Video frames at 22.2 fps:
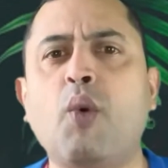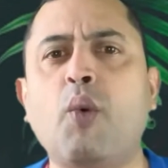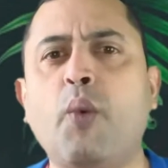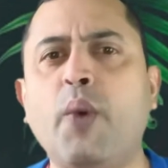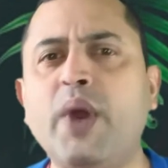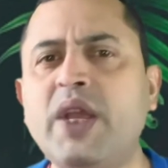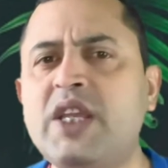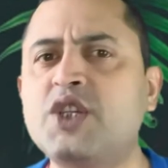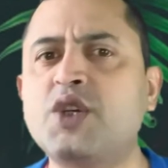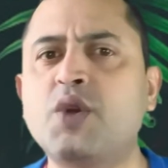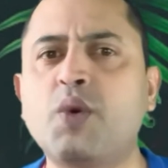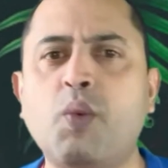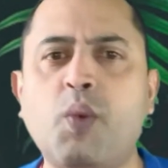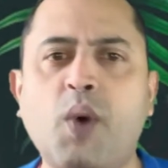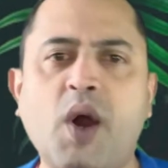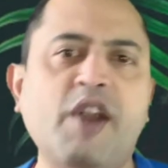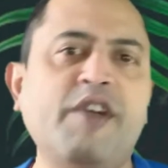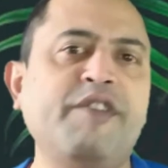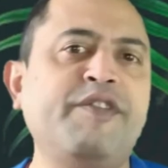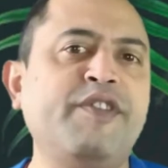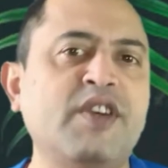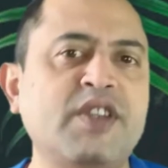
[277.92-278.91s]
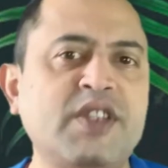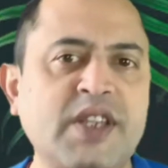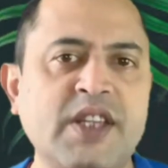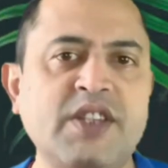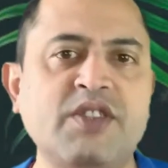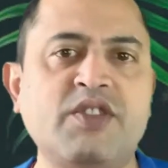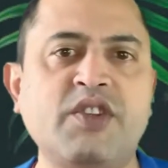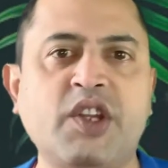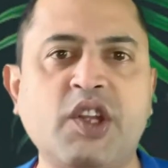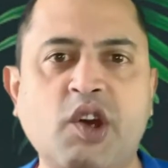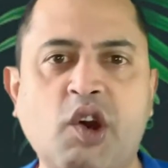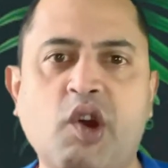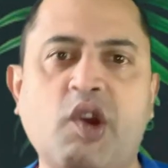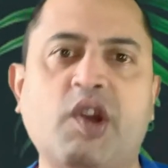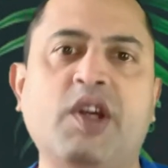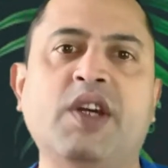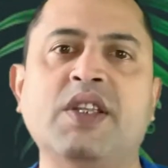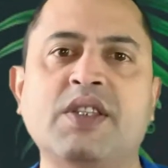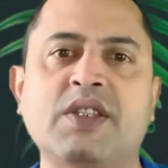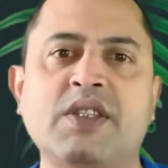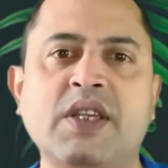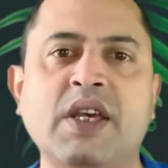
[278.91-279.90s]
which one of your sensory
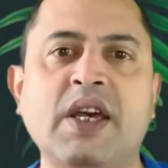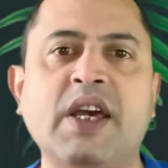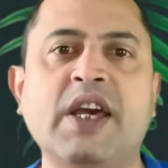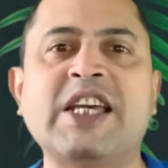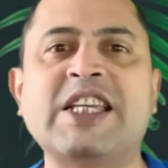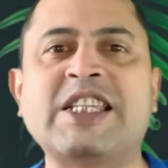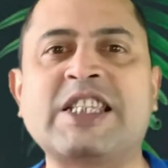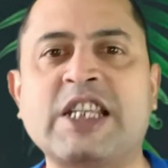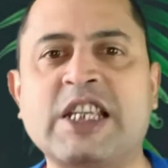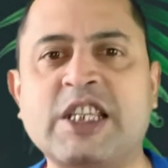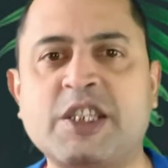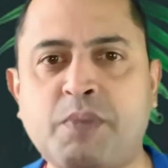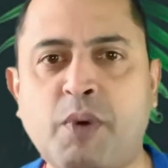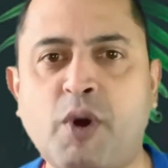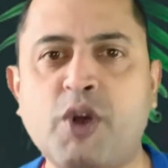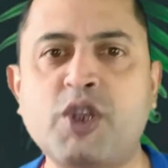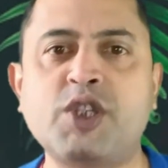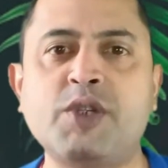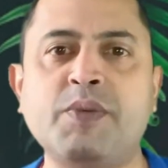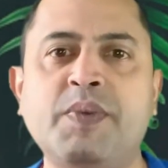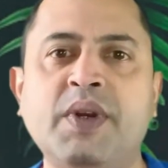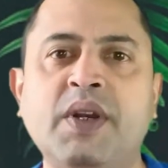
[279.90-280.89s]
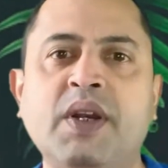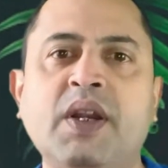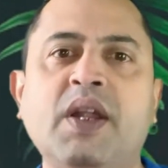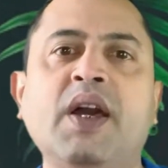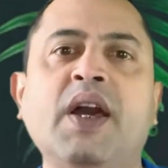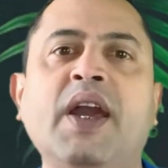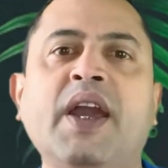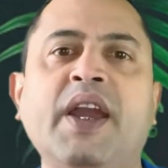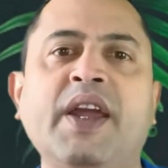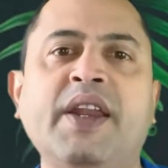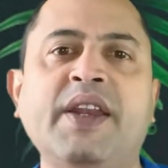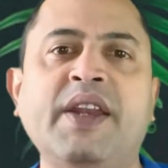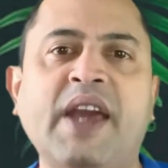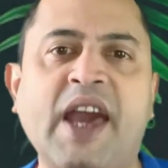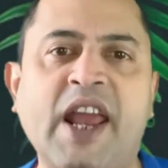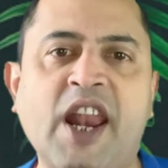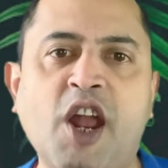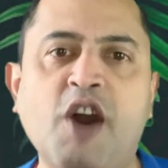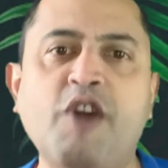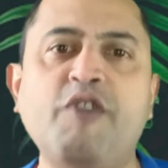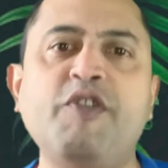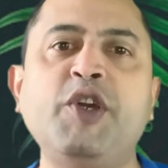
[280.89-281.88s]
organs is responsible in
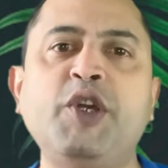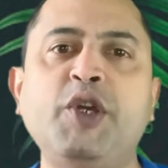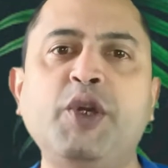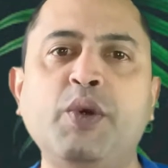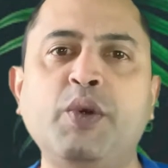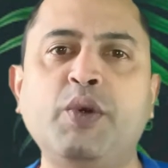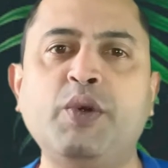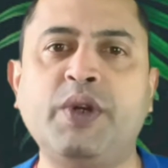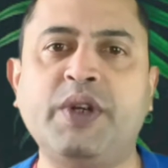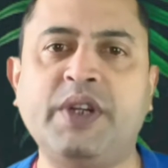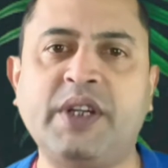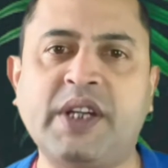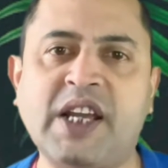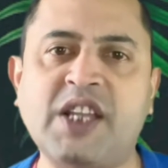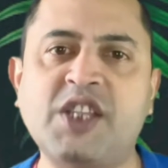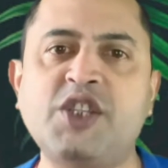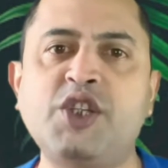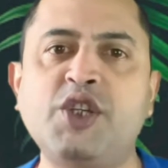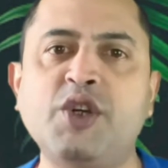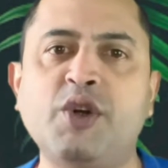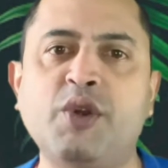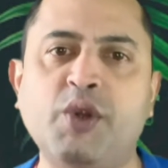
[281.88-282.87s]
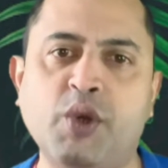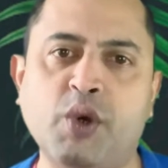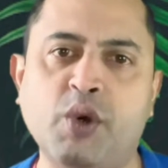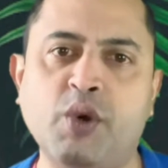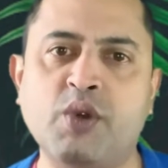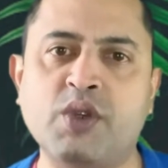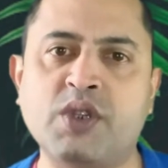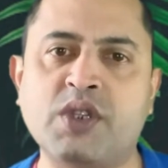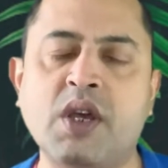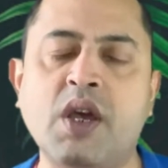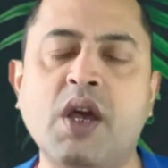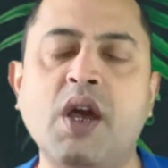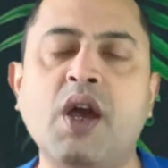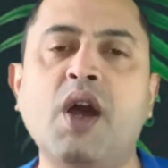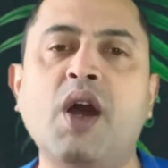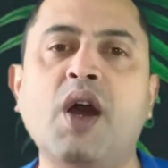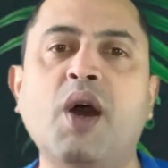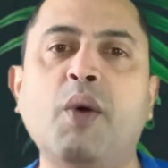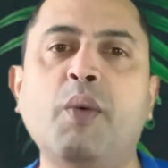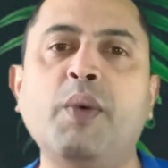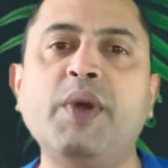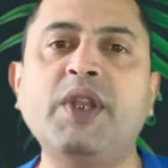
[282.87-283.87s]
allowing you to touch your nose
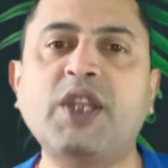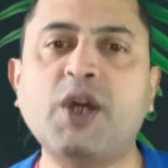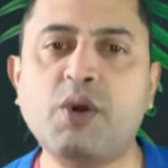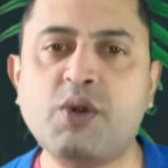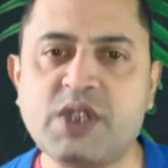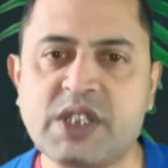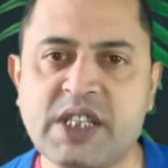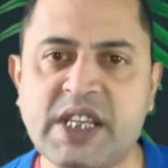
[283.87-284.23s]
without